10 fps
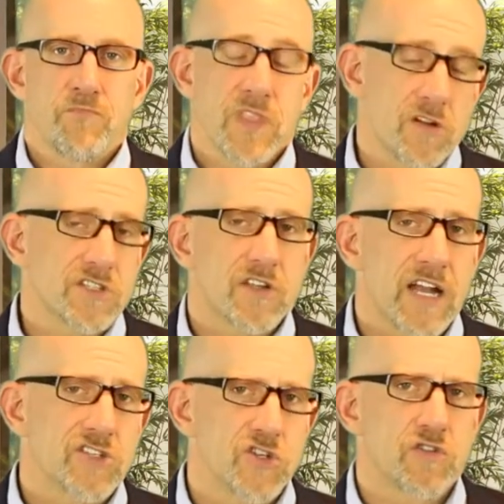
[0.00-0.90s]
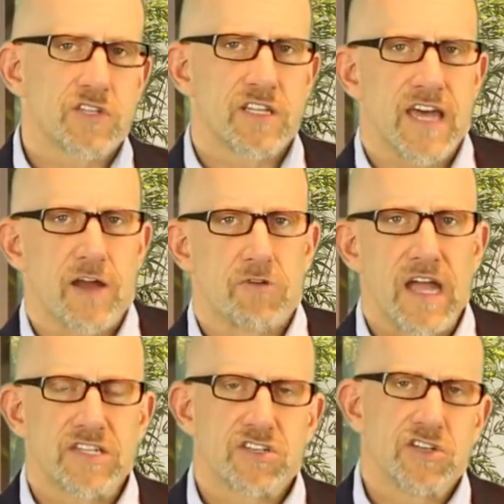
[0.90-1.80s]
And there's a lot of truth to that,
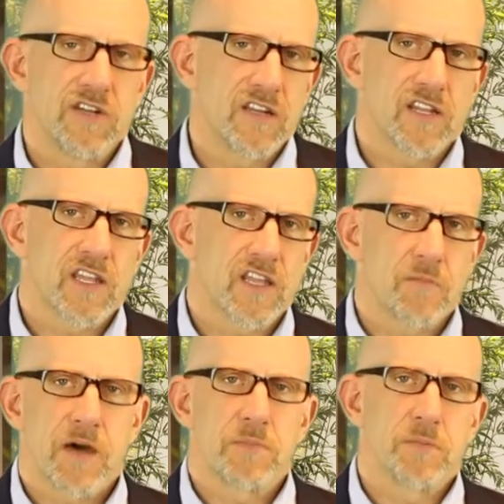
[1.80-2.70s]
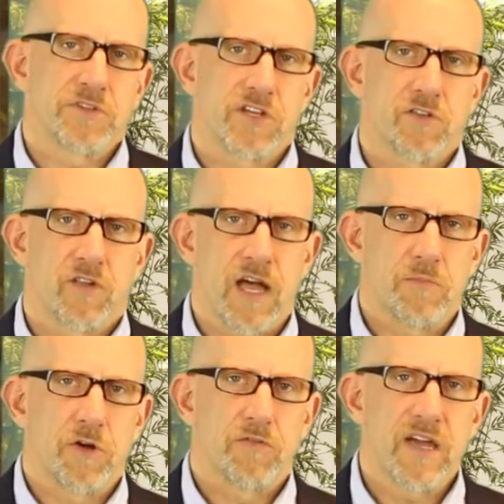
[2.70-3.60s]
right? So you need to think about people's underlying
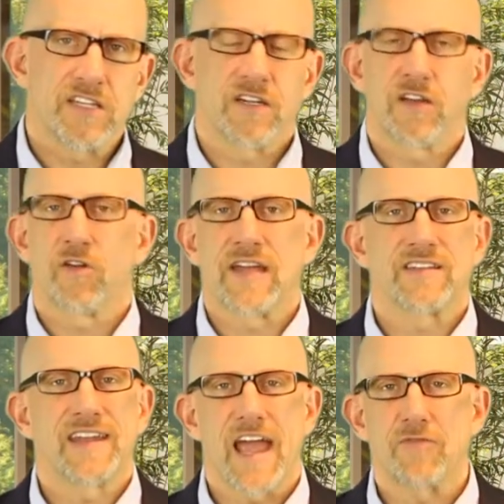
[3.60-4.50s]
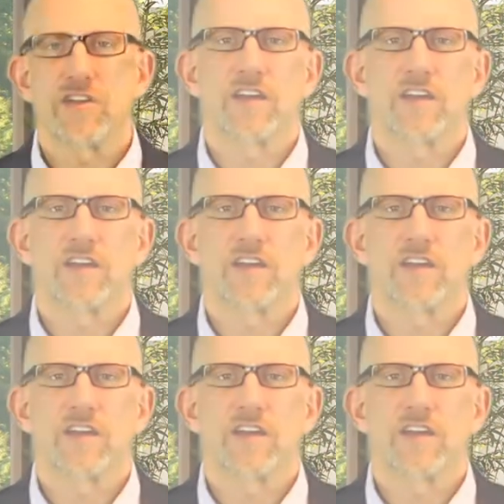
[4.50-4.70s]
motivation. And granted, every